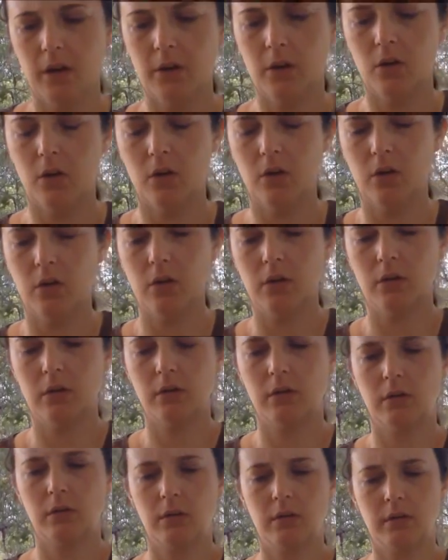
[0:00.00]
your
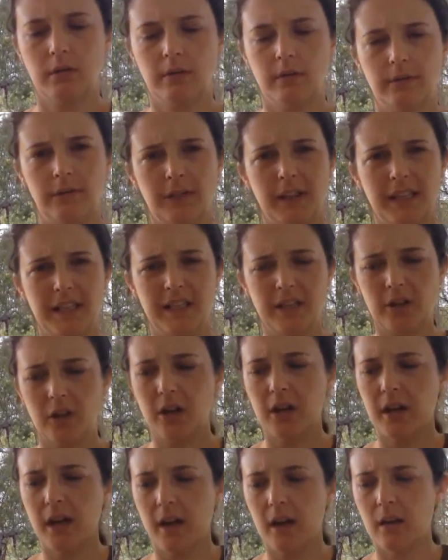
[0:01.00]
fleece
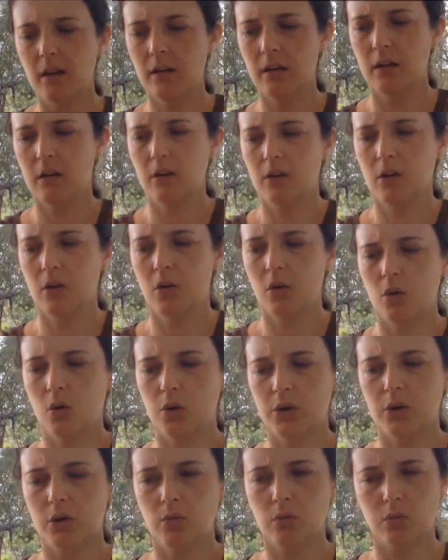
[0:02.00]
soaker,
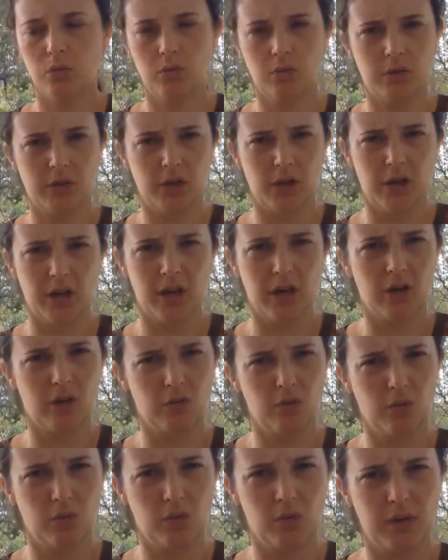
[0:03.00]
or your wool soaker
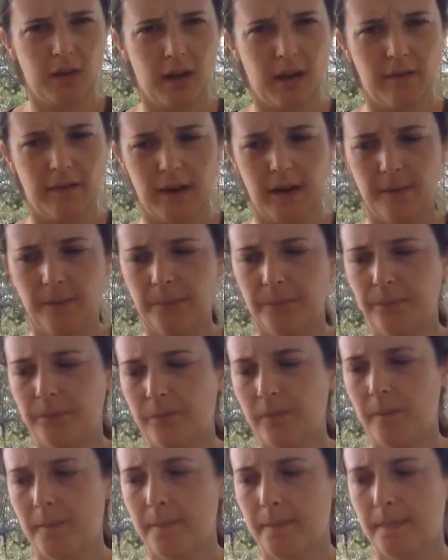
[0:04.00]
or wool cover.
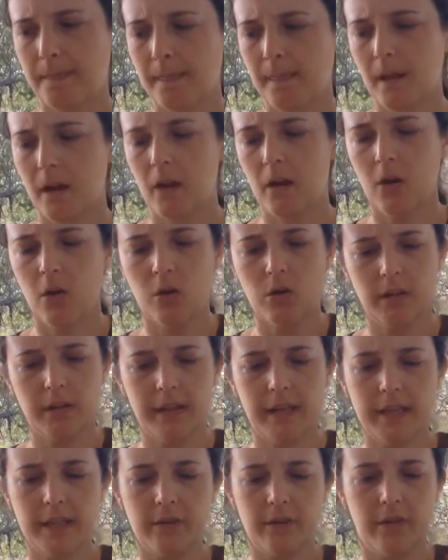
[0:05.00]
All
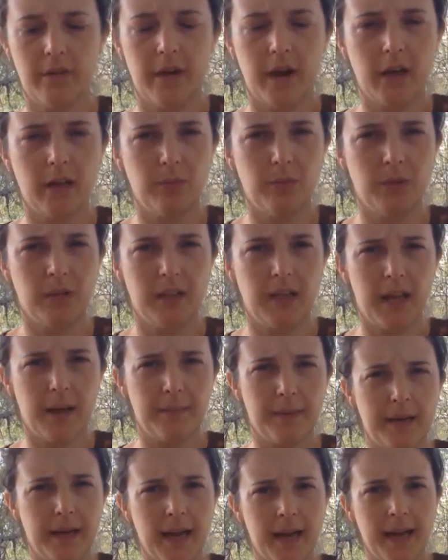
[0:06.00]
of these are available at
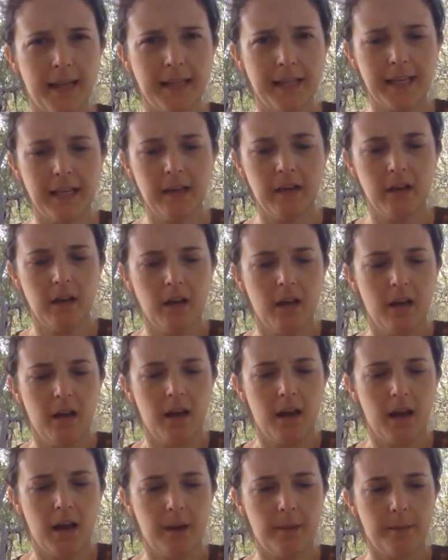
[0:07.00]
Apikali.
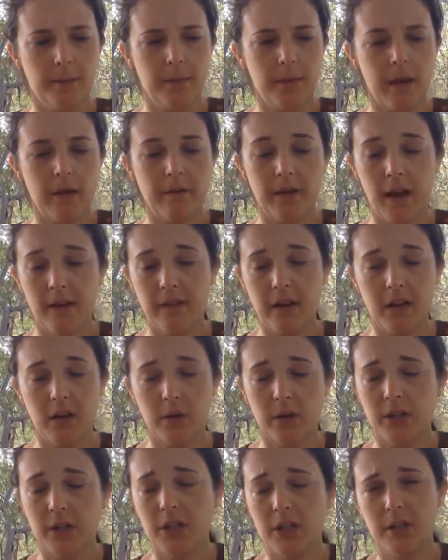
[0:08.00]
If you have any
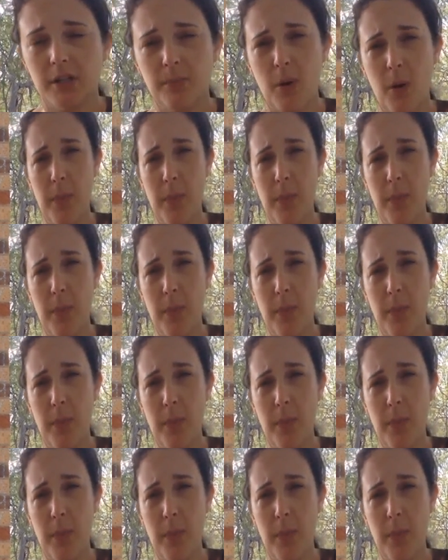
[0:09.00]
questions,